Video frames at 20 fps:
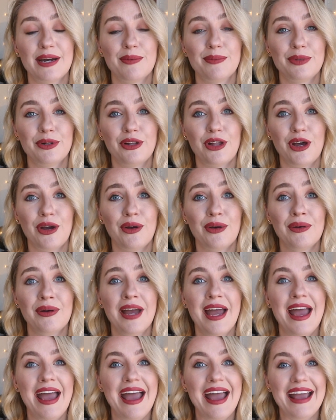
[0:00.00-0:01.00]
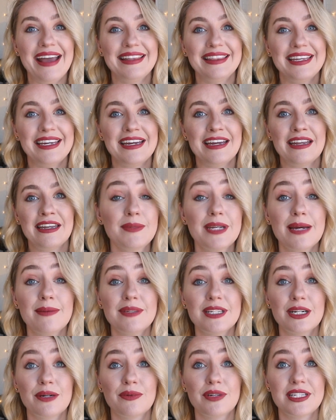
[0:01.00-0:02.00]
down below. And then
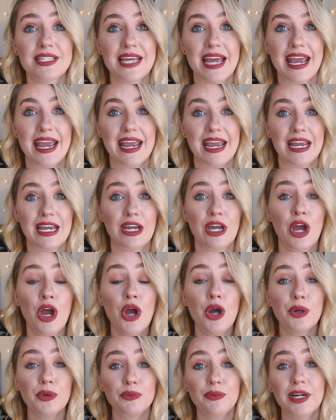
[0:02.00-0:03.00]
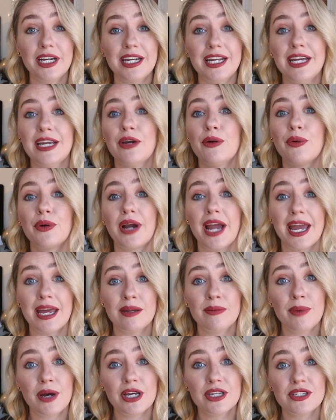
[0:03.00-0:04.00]
sometimes there was a reading or
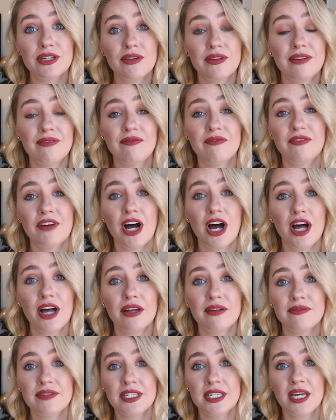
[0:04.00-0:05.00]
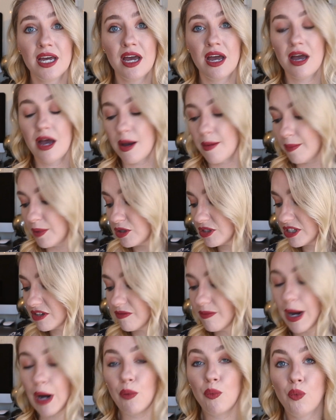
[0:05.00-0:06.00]
EdPuzzle involved. Most
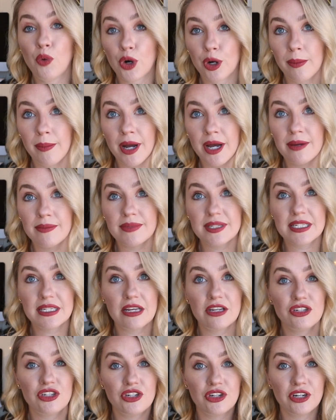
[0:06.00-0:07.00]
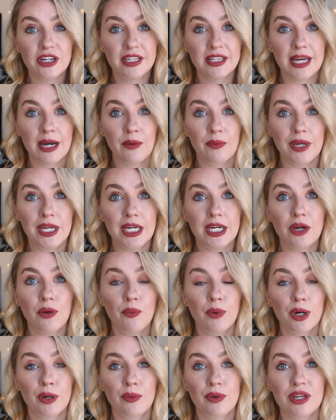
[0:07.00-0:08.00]
of my warm-ups during that week
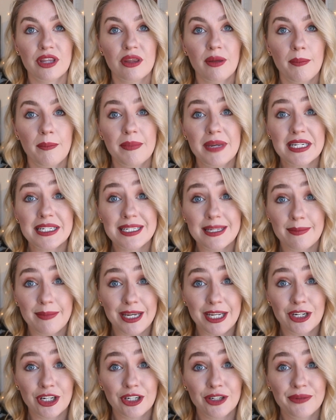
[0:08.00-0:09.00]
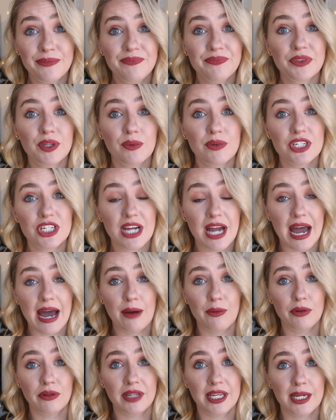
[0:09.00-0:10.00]
were with Mentimeter, which
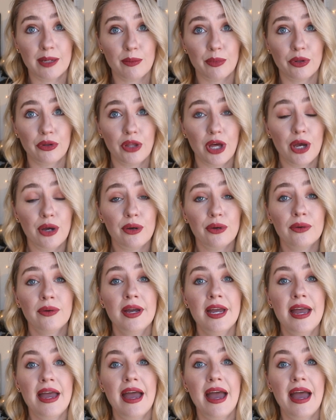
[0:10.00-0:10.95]
I will link below,